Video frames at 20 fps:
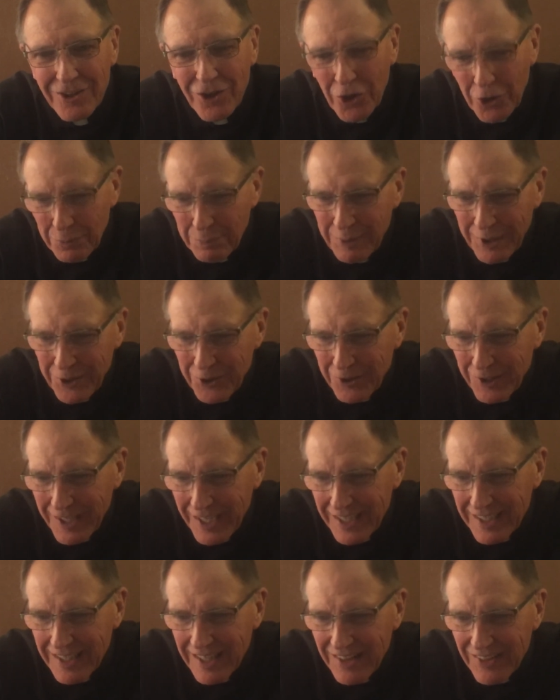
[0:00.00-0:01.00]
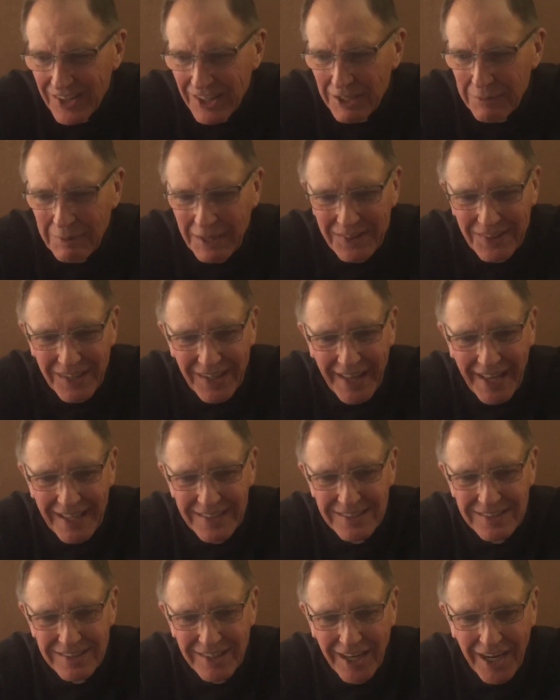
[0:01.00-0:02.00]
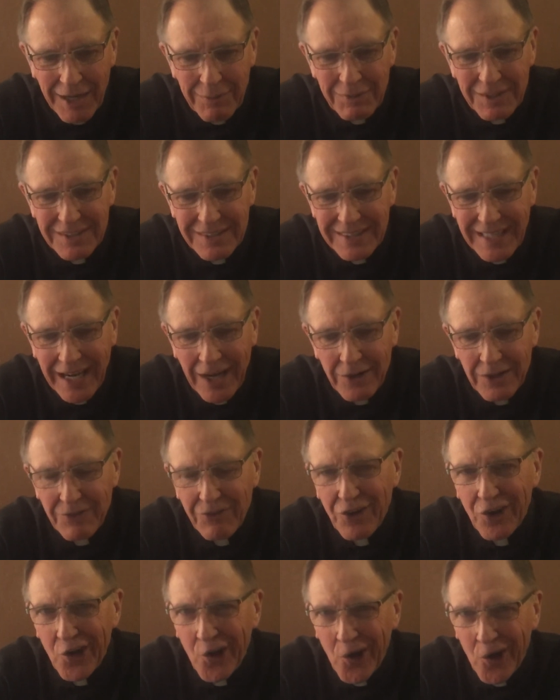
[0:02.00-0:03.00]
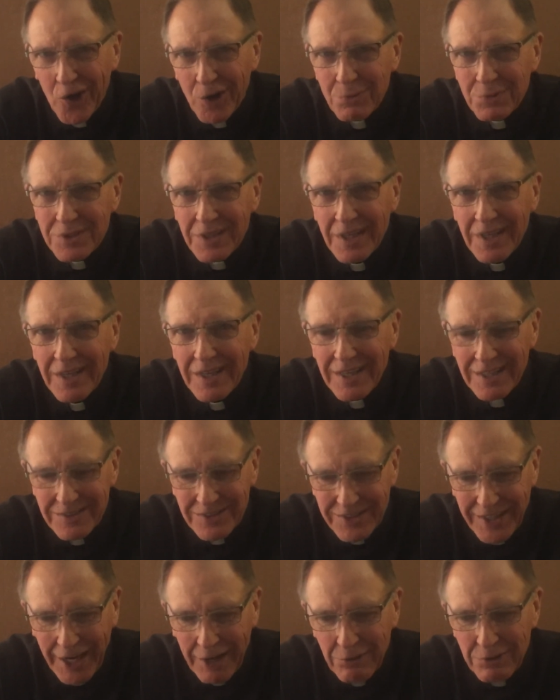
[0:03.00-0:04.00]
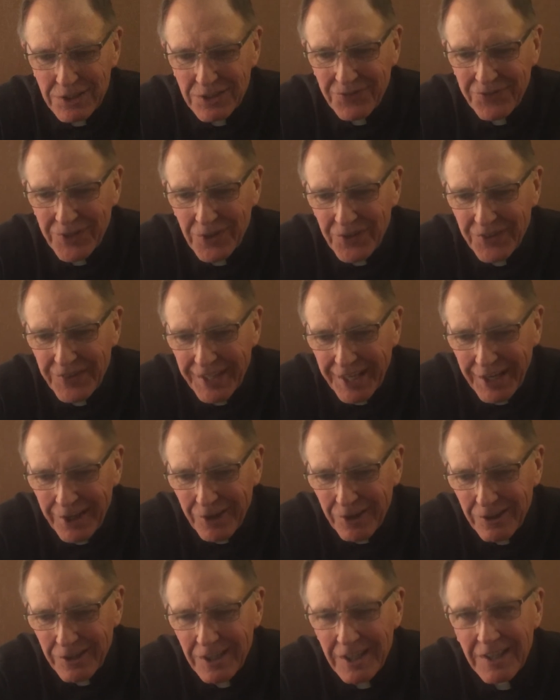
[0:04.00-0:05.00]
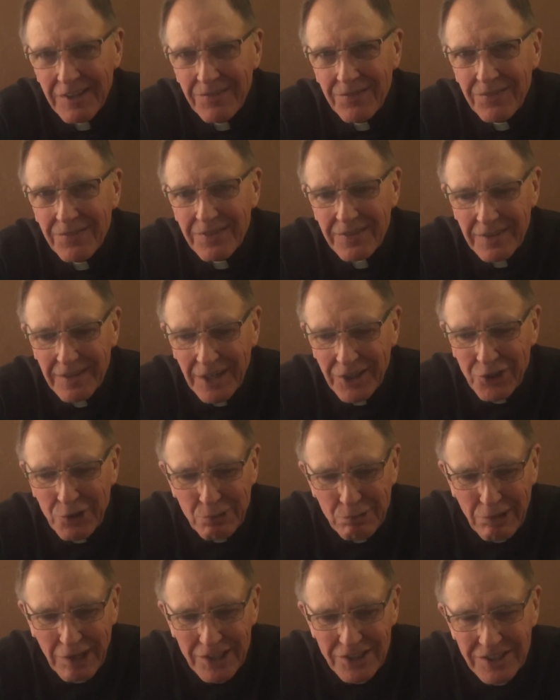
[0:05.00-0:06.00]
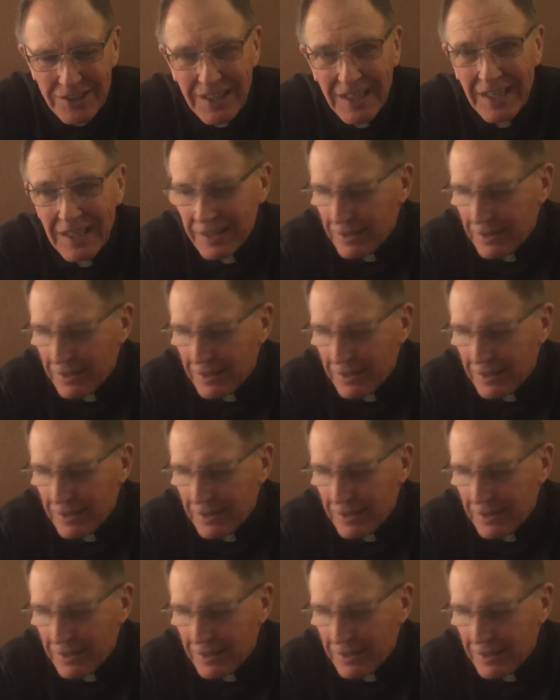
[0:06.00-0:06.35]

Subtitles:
Or better yet, think about the last time the sound of alarms and sirens filled the air and you rushed